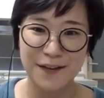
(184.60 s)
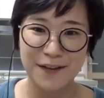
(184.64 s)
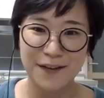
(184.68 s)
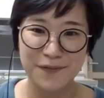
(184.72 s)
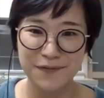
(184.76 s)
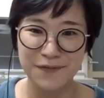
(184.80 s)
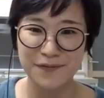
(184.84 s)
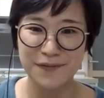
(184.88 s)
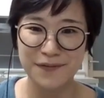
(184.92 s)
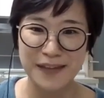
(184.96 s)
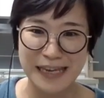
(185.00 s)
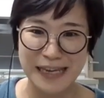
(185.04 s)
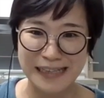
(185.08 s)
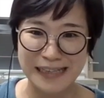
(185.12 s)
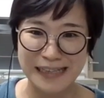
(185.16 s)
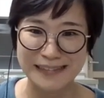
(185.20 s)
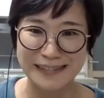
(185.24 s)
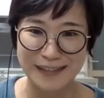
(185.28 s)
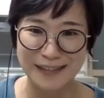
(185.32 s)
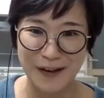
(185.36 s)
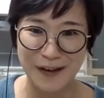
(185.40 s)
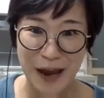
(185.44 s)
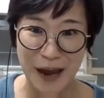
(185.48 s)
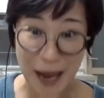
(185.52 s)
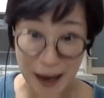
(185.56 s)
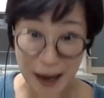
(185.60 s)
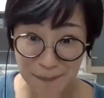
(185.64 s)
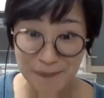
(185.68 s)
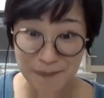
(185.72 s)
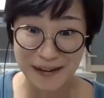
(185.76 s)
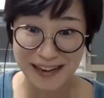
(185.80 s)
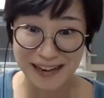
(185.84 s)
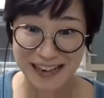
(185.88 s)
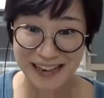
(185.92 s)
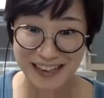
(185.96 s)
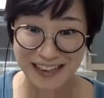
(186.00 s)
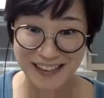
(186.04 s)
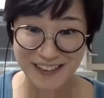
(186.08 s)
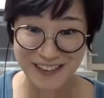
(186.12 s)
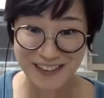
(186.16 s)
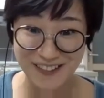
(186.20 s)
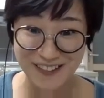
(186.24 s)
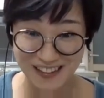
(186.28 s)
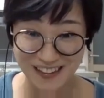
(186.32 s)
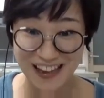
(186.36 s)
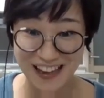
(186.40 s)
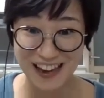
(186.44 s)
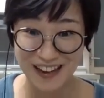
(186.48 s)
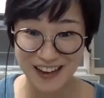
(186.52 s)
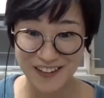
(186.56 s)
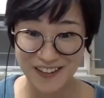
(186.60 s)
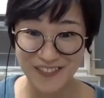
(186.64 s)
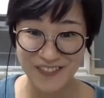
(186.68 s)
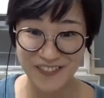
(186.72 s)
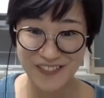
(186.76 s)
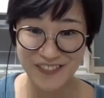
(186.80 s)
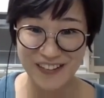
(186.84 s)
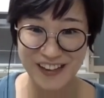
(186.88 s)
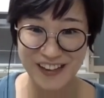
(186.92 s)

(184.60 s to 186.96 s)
of things are happening in your life